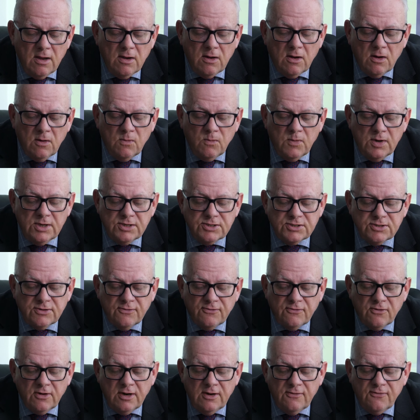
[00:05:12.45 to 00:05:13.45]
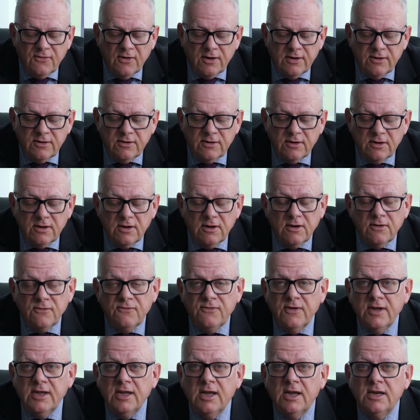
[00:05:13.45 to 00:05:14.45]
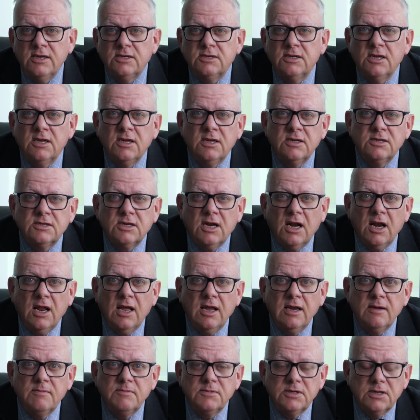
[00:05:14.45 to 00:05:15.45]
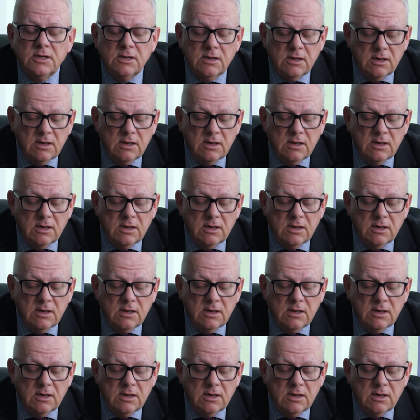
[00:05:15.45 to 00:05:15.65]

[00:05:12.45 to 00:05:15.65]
on which the refund of VAT is claimed.